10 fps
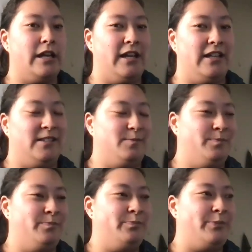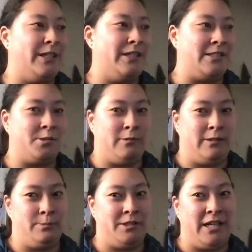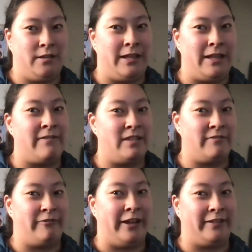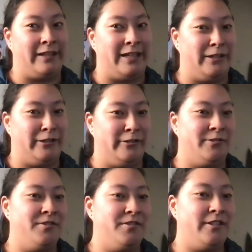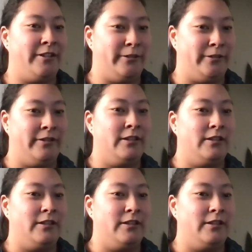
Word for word: um, and this is what I'm saying, like, even the fact that you're you're